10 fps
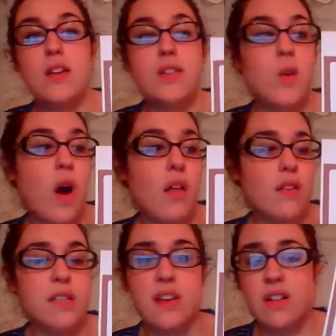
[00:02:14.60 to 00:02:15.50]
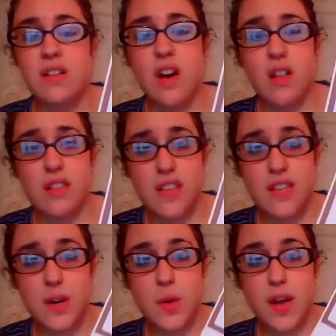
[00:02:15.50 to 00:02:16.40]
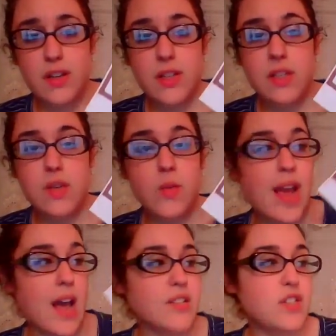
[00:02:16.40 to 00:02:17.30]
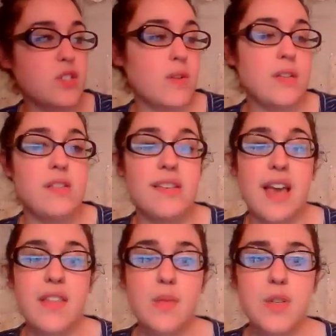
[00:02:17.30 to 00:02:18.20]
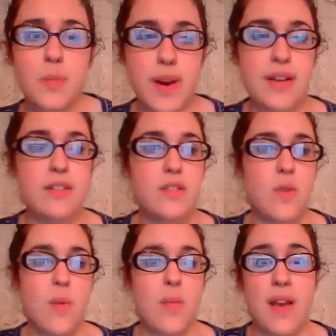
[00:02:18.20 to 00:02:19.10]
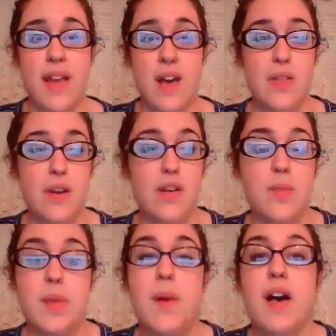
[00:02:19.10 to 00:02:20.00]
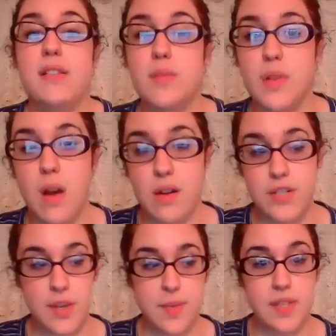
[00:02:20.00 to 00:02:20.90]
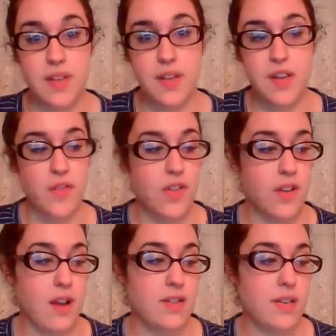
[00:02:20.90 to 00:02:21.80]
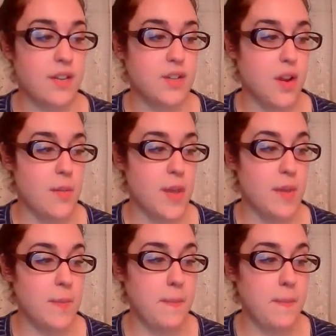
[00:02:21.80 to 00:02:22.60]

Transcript: So all these are questions you would ask students to get them to brainstorm on how there could be possible hardships for the Continental Army.